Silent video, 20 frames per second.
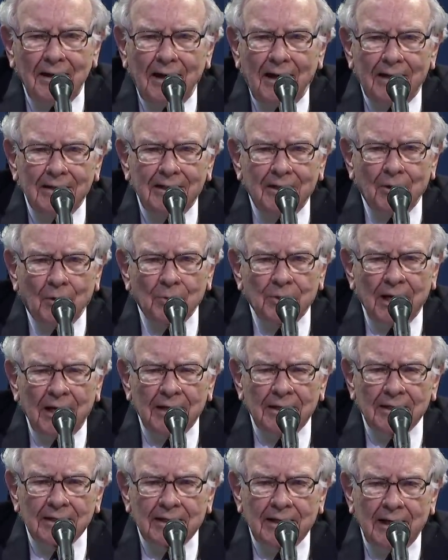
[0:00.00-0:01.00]
did
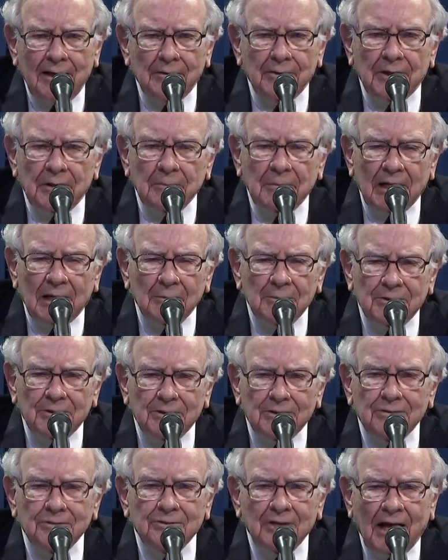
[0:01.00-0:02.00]
okay in accounting, but I was
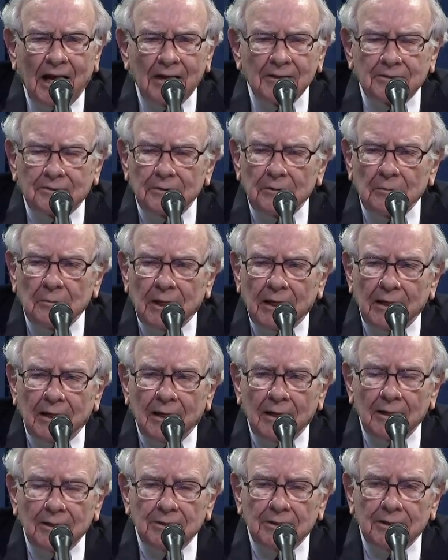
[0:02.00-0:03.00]
a disaster in
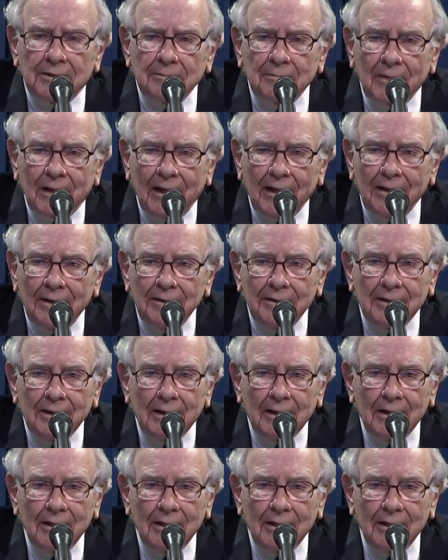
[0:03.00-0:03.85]
biology. And